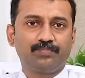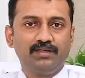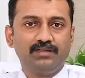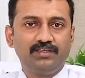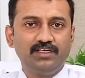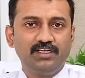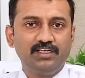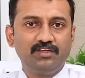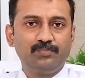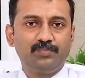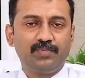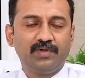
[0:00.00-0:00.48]

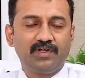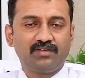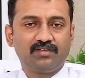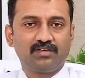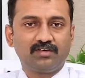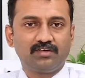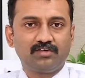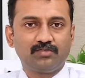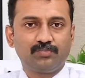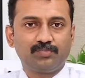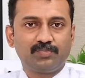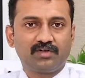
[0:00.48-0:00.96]
These
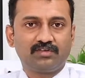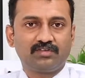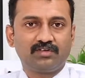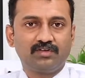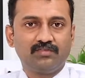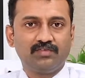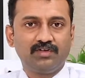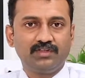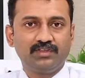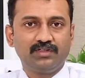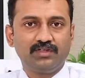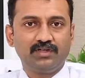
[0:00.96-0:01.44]
patients
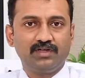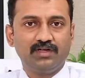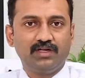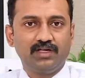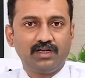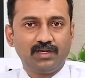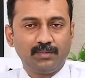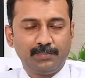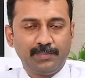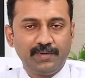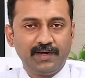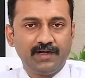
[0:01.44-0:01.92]
present with
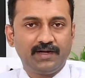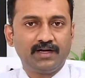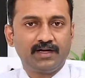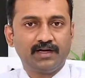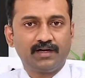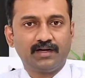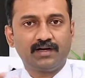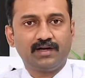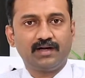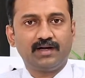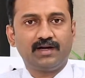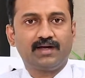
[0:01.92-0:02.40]

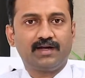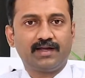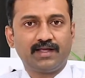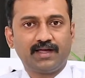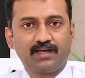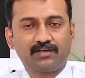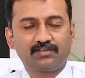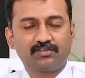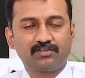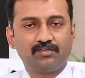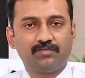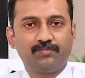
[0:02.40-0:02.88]
repeated
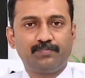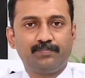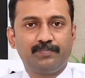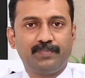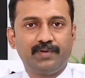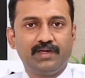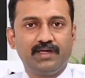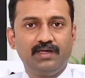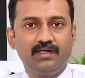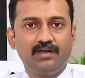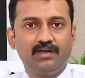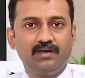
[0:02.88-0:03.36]
attacks of
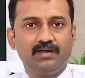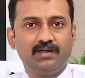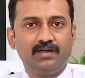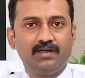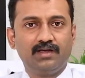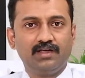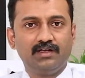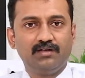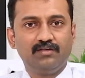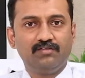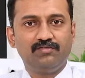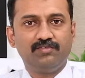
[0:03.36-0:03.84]
pain
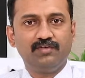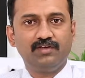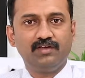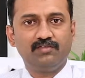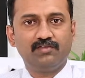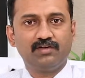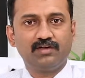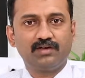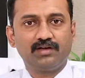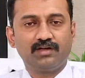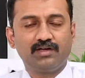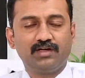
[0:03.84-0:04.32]
and
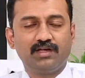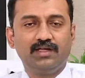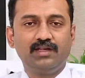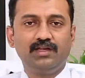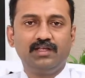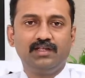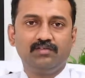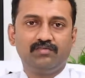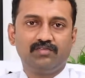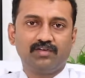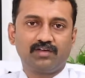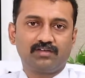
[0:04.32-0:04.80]
fever and
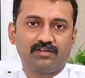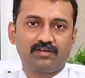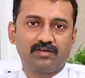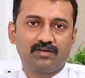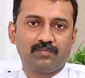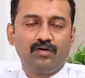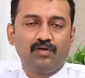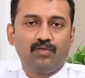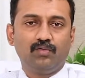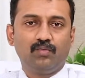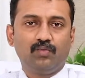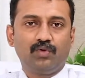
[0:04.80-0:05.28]

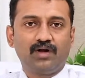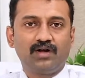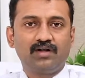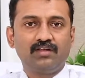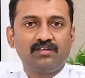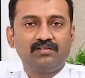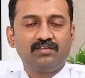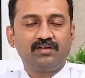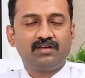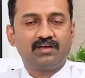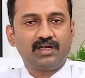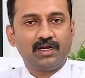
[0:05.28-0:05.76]
infection. What
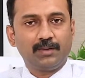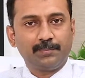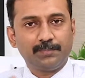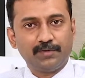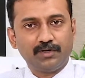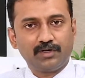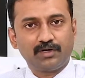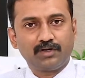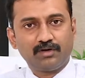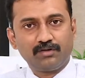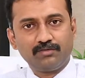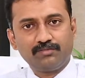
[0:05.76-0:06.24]
is the
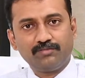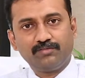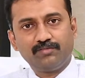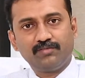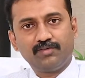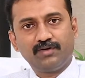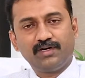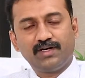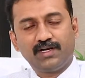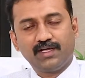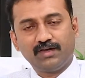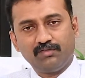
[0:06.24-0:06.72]
treatment of
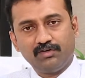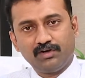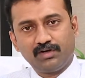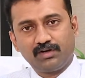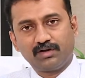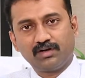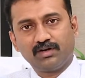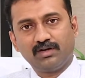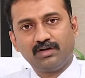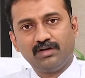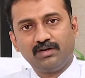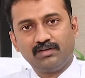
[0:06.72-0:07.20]

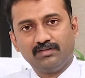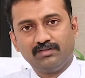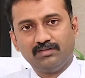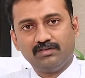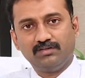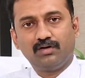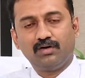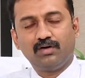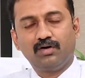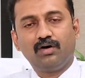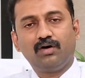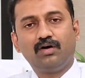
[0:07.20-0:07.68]
diverticular
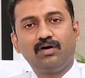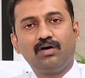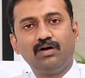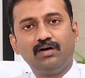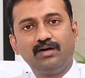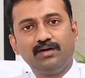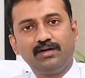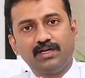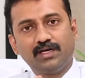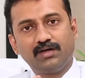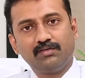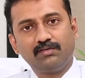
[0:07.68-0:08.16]
disease?
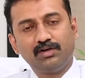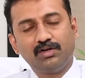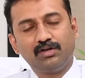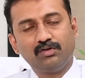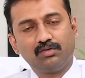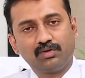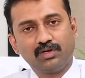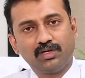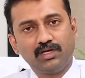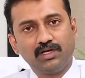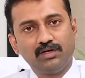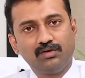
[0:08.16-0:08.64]
All
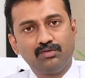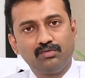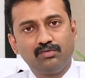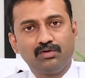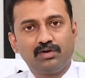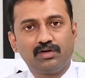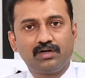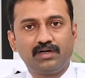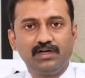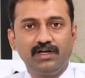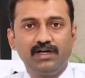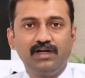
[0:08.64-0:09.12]
diverticulae do
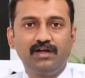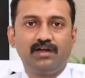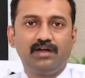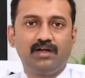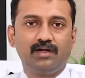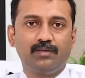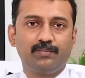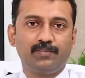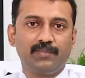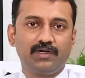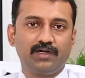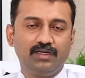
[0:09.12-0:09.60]
not need
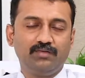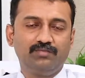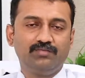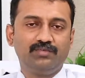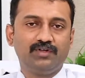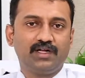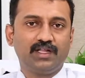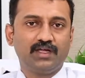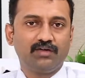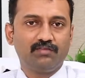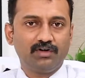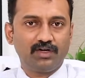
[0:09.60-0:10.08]
treatment. If
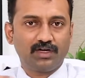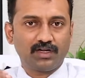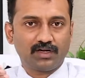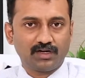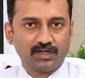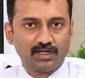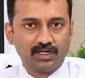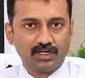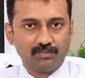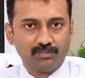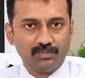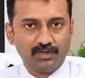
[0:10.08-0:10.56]
the
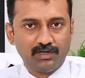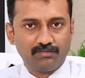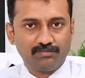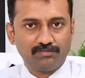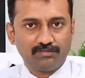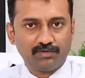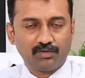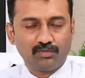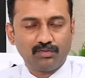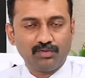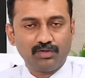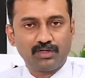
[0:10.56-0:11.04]
diverticulae have been
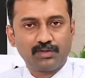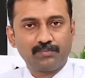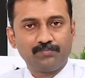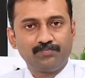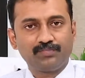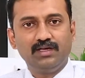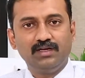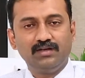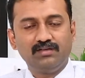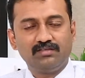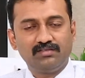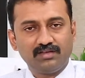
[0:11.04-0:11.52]
found
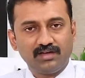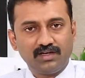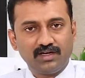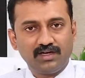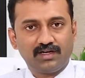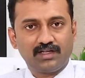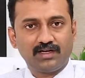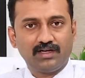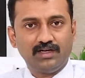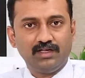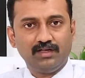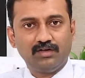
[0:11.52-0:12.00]

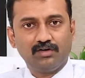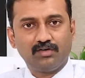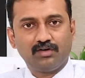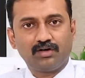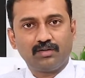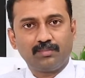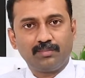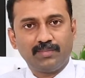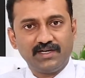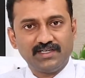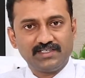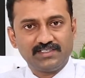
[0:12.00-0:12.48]
incidentally
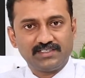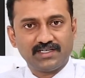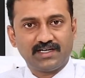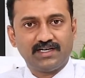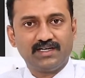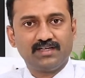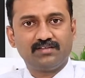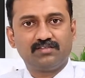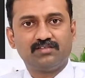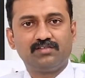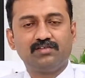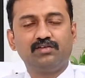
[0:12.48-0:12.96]
or by
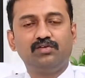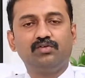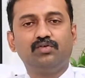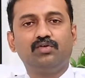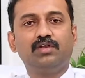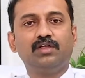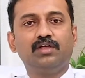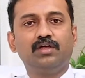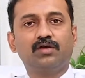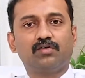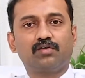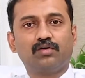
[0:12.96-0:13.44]
chance
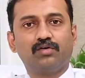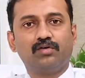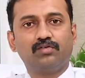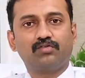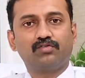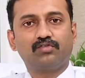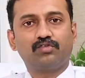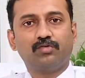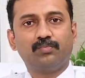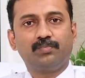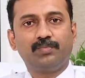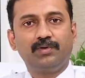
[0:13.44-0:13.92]
during a
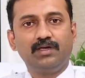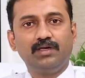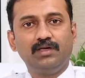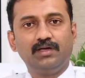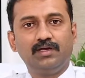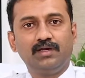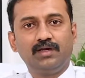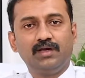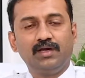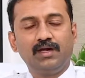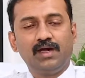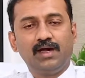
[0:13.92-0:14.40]
colonoscopy
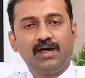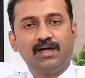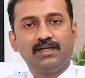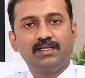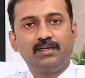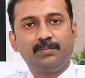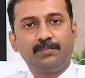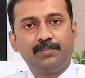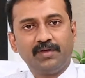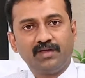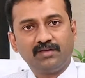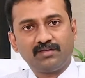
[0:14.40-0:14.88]

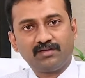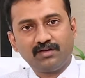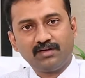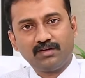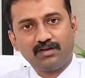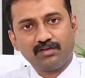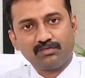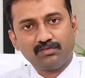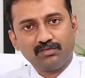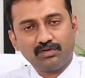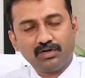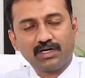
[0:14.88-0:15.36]
and the patient
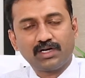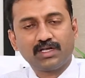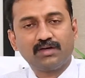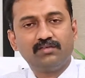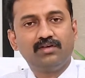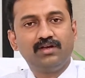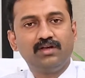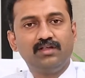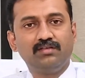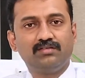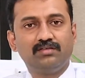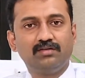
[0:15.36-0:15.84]
does not have
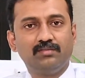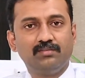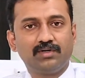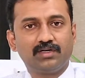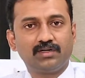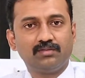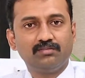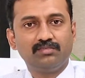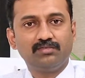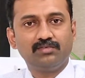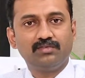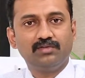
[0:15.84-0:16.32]
any
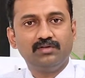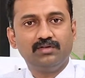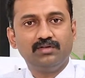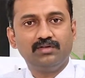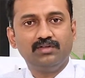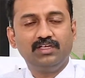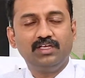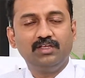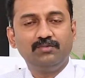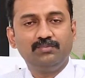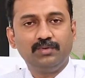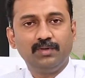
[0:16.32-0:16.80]
symptoms,
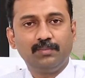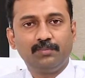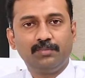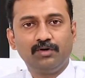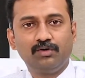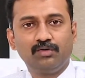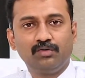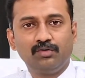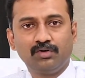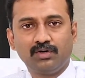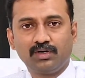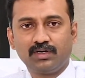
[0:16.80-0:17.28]
these people
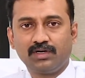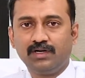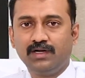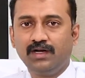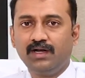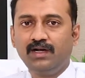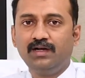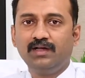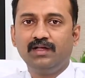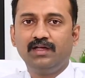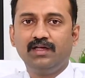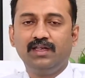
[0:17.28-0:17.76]
do not
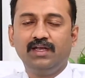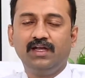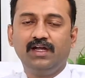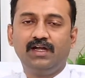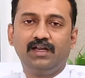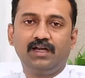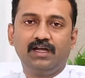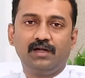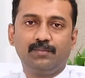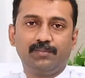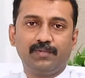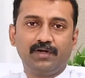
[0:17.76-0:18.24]
need any
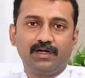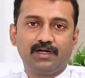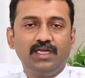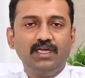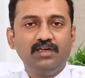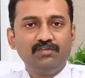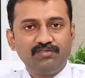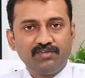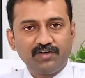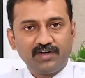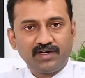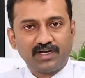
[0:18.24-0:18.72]
treatment.
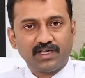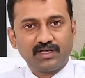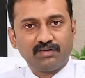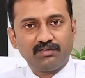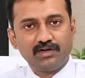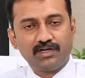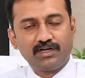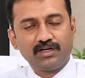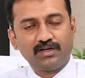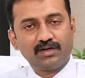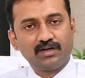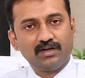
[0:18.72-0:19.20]
If a
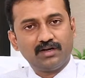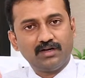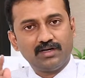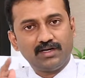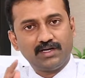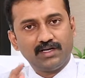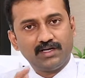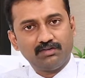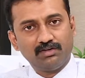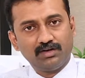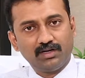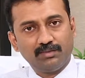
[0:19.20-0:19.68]

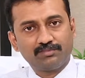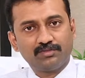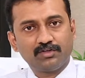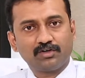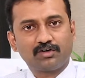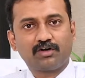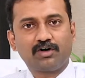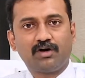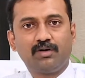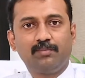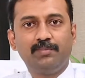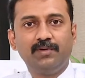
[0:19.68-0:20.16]
diverticula develops a
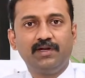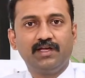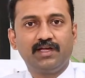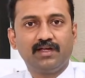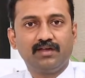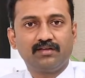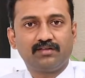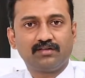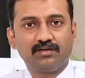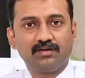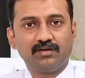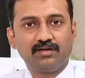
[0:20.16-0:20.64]

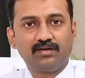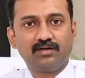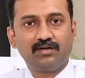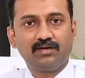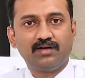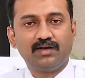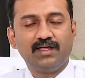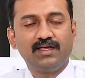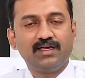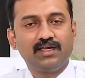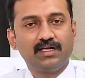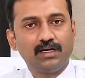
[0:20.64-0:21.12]
complication
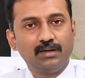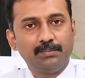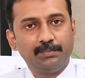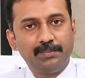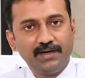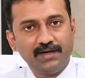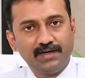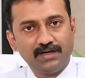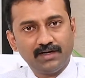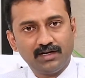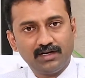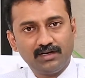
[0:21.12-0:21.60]
like
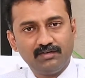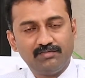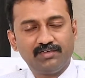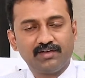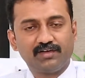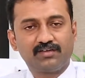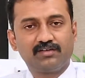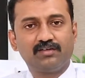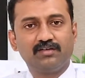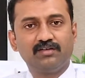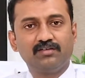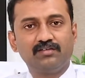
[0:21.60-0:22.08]
repeated
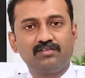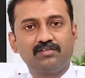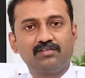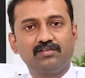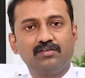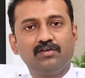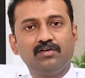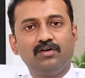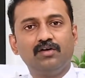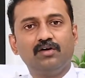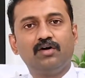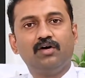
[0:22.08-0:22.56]
infections
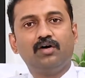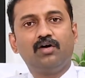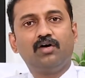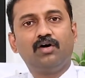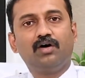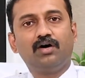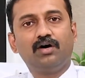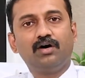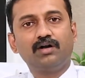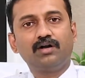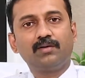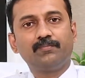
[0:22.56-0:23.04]

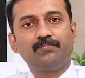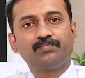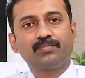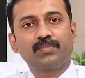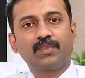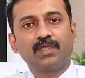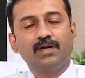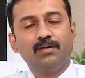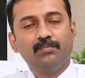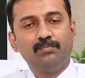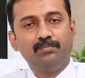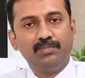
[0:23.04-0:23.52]
or
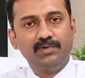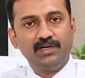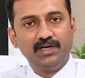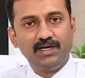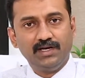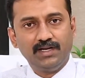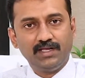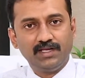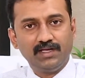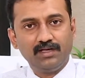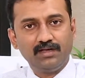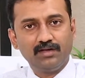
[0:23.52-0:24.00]

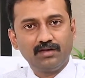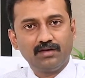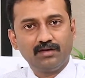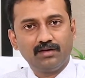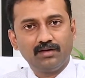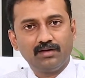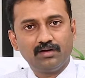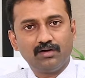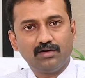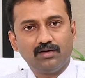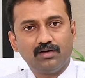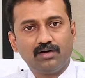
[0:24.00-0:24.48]
bleeding
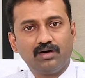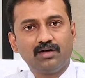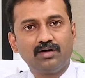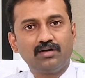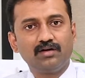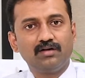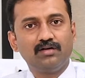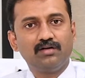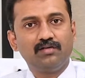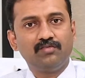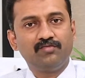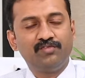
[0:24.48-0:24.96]

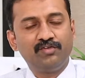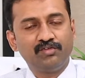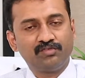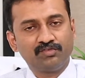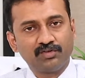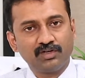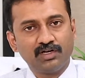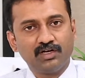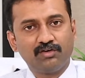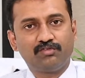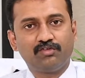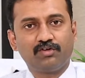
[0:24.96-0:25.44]
or
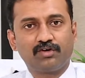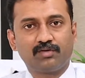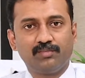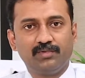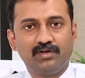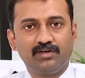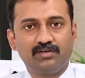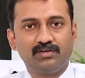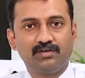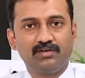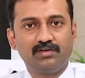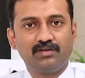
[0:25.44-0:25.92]
fistula
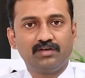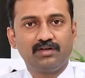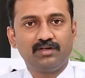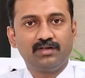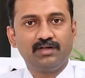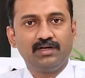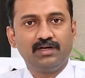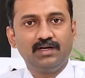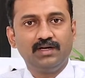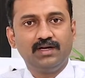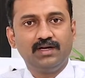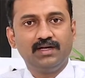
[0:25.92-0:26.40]
formation,
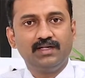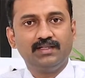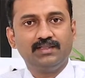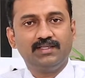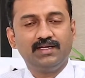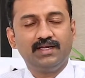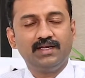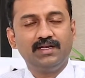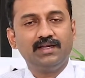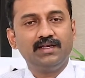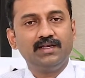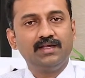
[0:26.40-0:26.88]

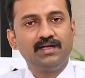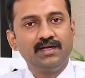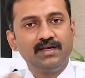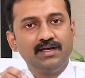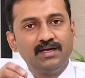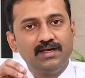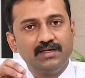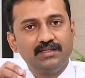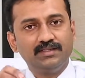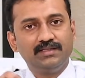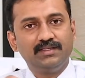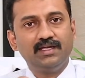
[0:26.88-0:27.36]
then
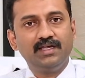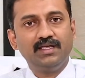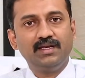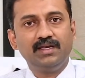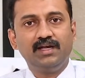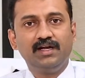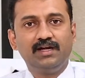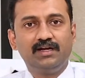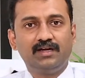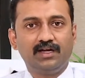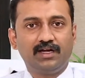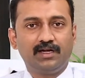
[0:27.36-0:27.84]
they
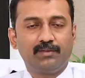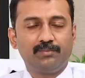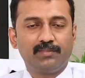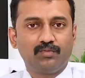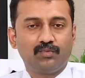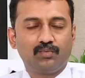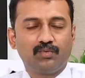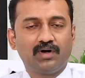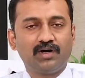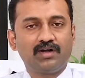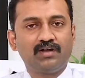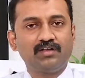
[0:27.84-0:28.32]
need treatment.
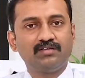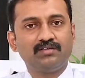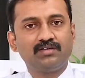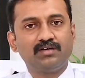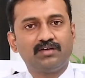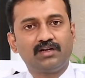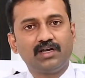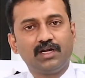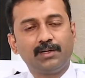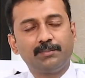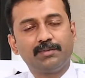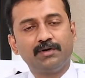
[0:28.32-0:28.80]
What is the
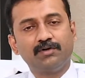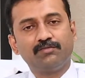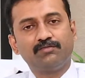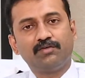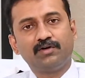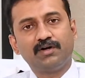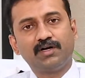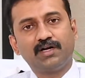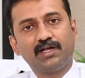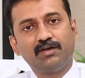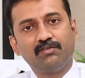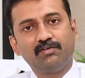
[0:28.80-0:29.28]
treatment
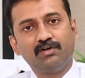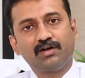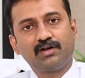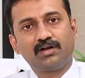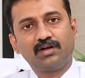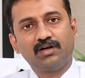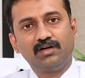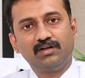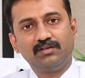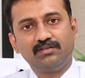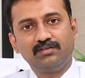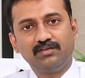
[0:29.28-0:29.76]
for
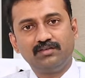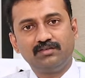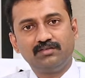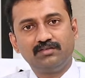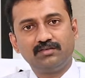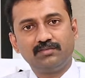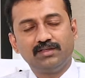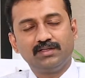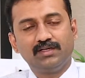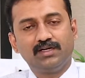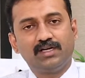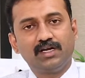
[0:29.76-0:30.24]
diverticular
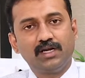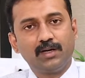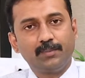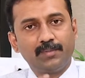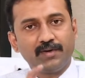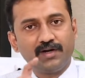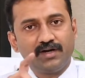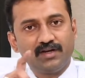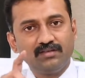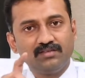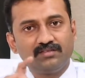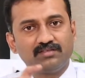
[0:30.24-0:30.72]
disease? The
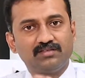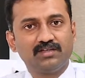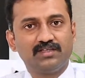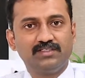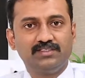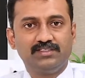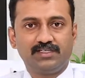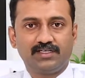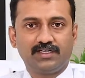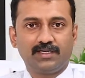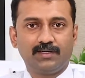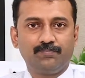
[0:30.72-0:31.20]
treatment is
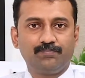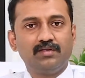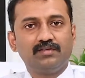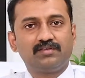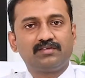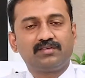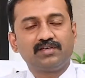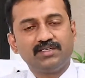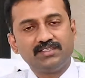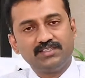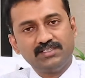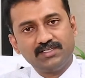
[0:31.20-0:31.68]
surgical.
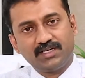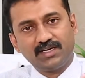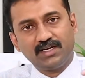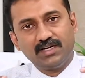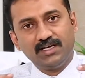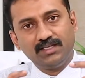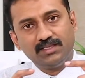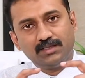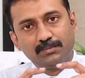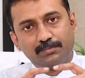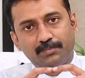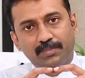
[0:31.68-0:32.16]

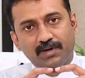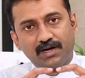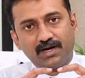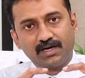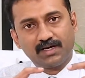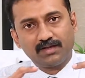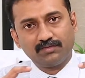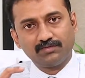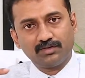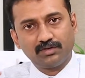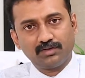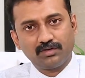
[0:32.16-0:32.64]
Surgically, the
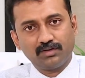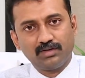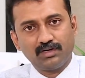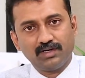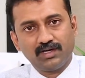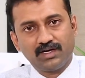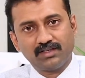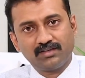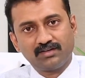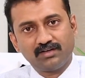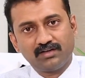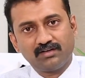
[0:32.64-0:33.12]
part of the
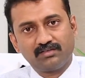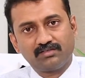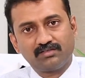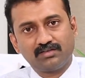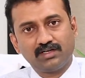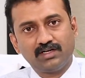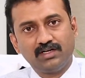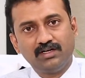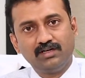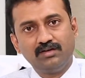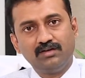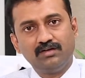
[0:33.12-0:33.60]
large
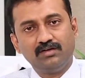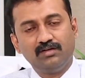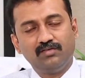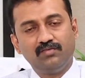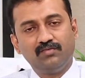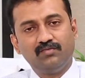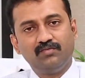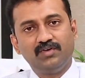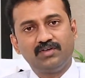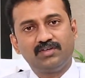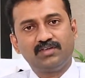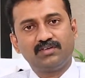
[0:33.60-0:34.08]
intestine
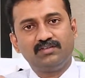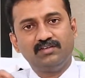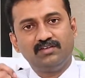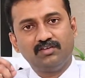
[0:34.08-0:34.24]
which has